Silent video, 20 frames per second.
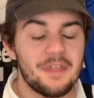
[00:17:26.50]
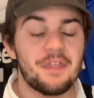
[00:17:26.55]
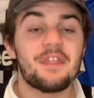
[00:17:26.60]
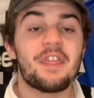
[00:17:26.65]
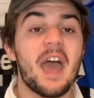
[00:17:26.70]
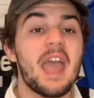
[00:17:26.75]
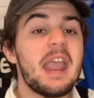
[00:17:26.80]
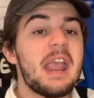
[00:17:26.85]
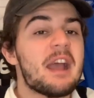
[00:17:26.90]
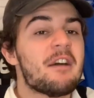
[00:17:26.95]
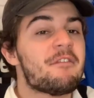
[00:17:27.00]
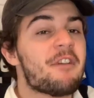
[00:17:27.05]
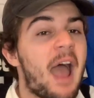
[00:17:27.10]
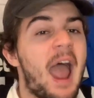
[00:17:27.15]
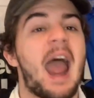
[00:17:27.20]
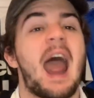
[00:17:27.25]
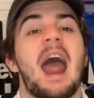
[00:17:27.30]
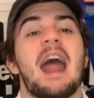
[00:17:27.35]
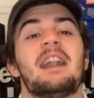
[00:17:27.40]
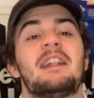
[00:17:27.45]
They have
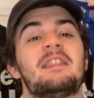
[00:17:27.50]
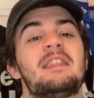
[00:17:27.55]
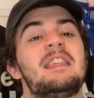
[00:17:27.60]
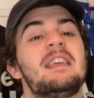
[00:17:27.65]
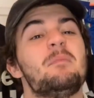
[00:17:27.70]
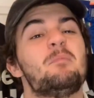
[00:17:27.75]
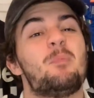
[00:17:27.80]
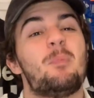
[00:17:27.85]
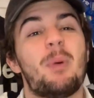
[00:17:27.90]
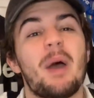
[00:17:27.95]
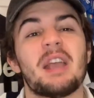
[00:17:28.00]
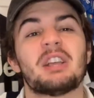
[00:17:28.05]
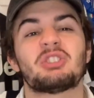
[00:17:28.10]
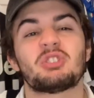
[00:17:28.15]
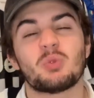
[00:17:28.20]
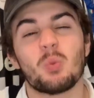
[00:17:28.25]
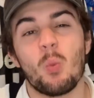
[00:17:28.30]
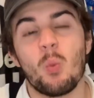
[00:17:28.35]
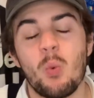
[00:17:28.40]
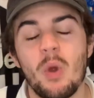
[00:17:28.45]
had the
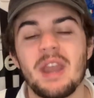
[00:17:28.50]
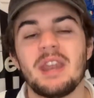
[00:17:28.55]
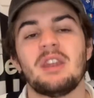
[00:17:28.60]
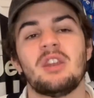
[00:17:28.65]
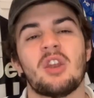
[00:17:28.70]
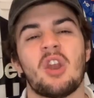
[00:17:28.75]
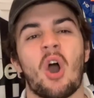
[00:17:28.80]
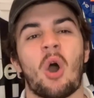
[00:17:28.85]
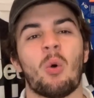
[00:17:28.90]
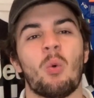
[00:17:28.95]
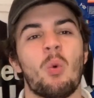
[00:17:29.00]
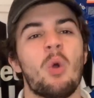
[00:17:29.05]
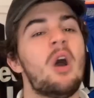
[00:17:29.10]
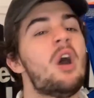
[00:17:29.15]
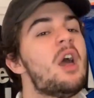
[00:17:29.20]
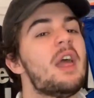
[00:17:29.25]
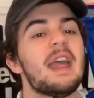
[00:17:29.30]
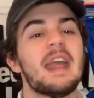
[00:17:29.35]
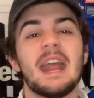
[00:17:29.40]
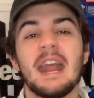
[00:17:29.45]
best window
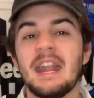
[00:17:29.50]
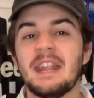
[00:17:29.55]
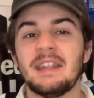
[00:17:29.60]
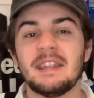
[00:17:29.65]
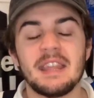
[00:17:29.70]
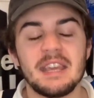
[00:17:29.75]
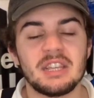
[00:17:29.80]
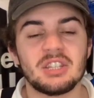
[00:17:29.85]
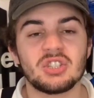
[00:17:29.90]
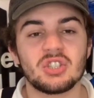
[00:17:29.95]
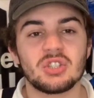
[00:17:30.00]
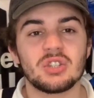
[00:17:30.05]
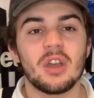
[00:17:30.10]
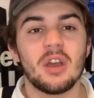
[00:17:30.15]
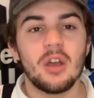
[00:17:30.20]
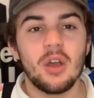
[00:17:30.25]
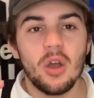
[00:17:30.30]
in this